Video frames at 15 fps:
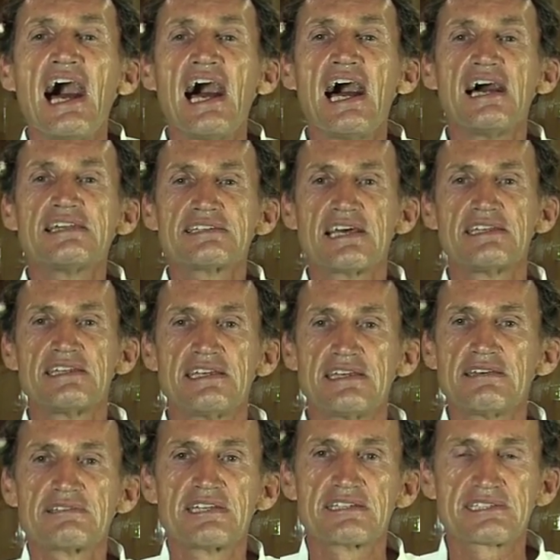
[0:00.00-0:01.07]
And then
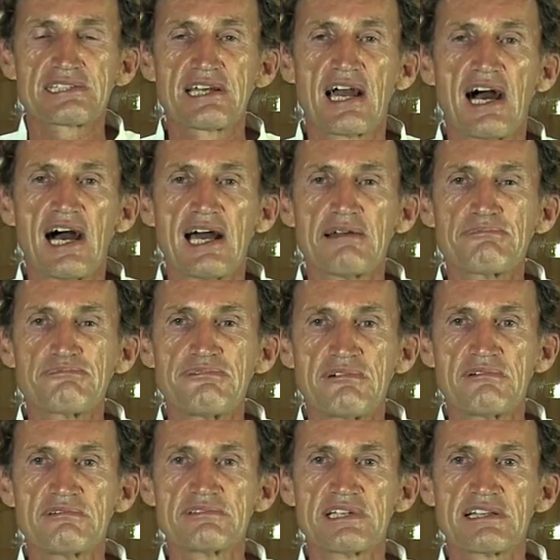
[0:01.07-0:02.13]
he described
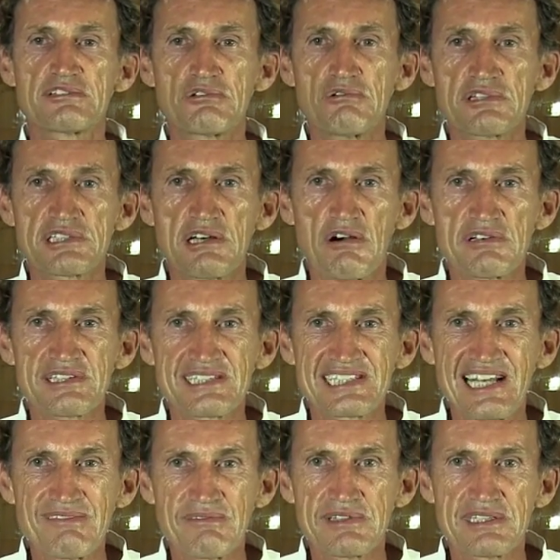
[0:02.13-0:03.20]
the
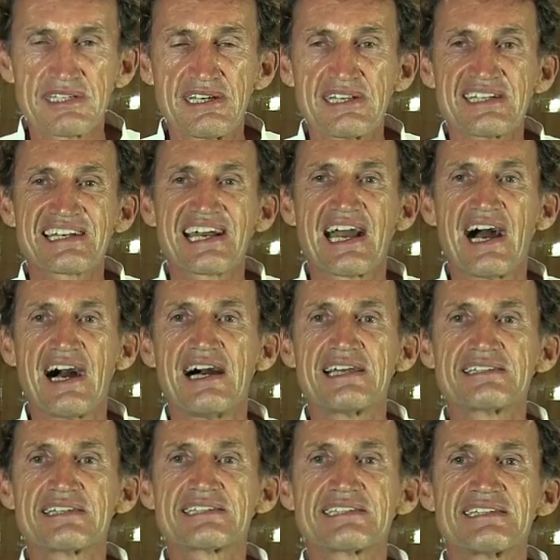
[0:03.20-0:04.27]
2017
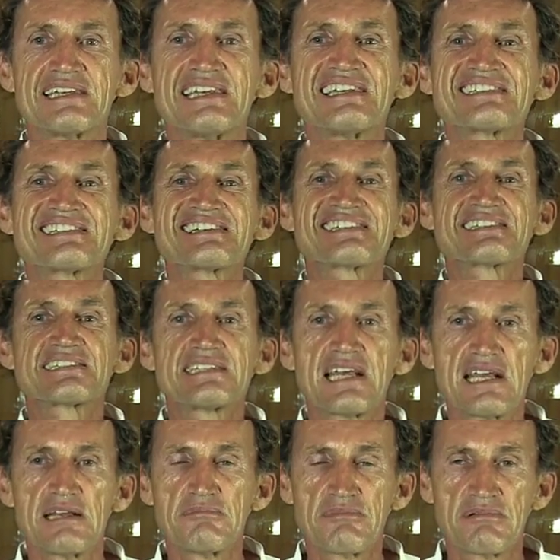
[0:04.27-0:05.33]
crisis is the
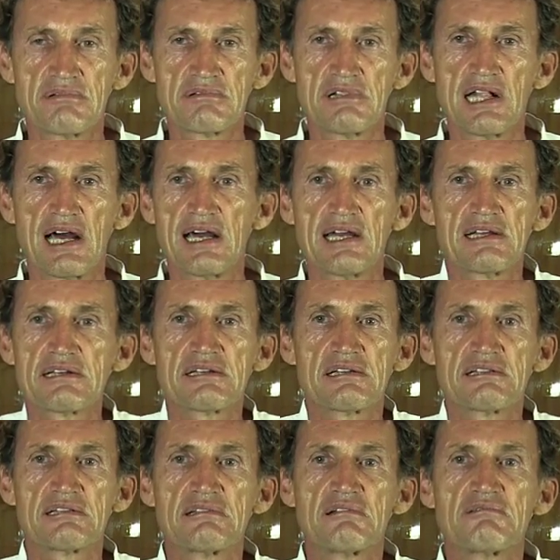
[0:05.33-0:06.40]
same like
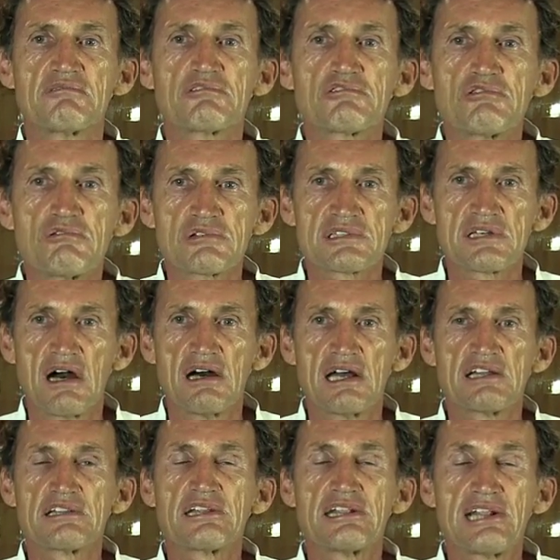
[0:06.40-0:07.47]

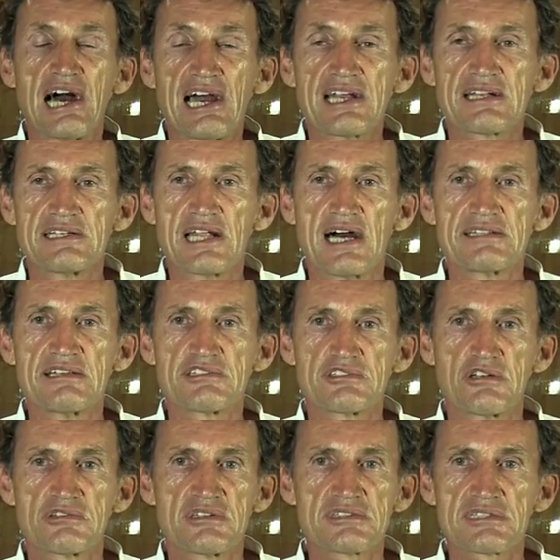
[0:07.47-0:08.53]

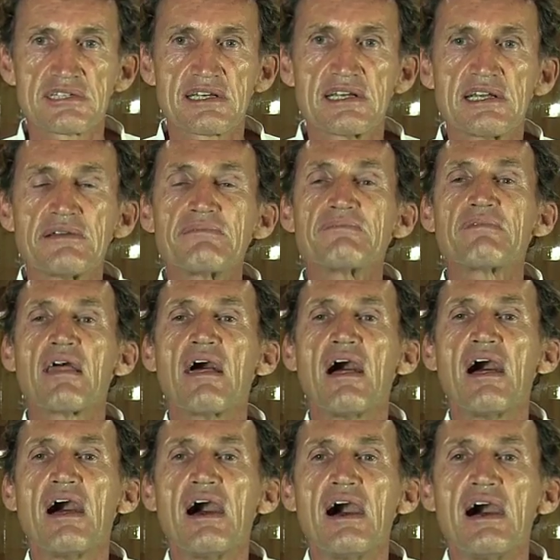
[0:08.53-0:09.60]
1933
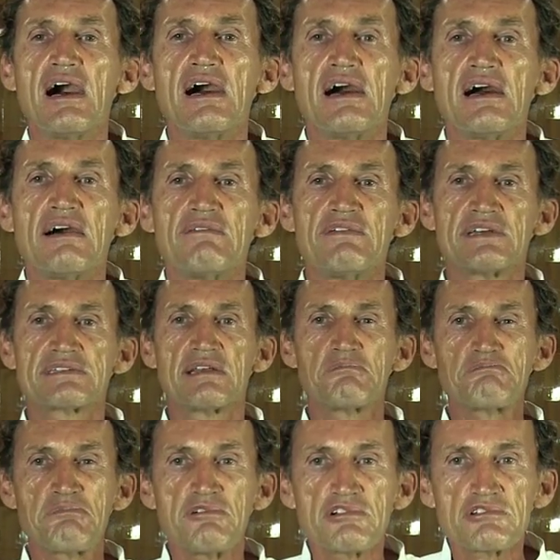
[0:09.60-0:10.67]
with
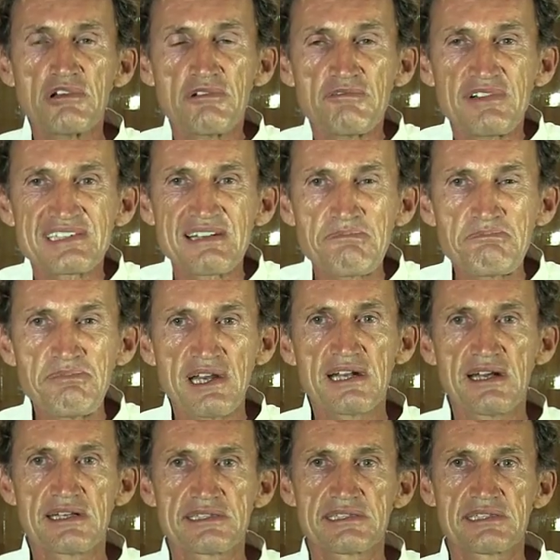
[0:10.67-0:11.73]
the
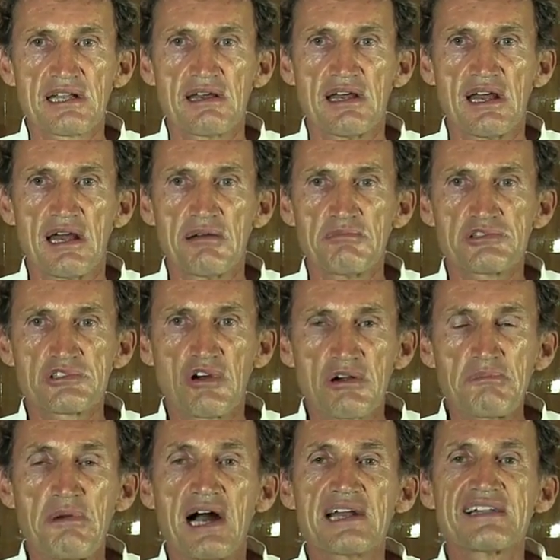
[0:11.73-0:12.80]
biggest
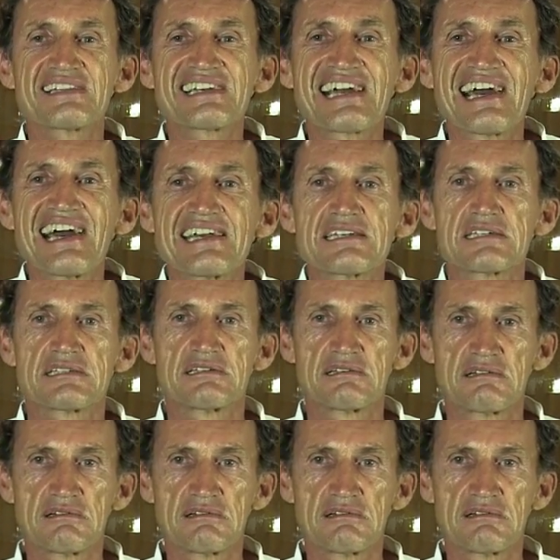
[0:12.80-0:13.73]
stock market crash